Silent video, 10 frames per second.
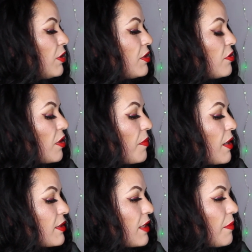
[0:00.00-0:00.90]
on to the
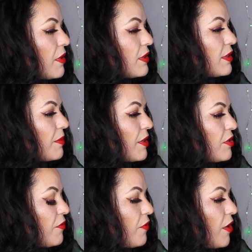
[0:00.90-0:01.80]
box. That box is about
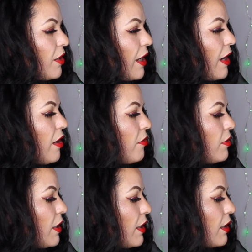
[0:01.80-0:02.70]
to fall
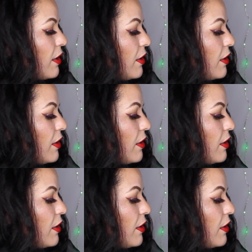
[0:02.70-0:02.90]
out. Right?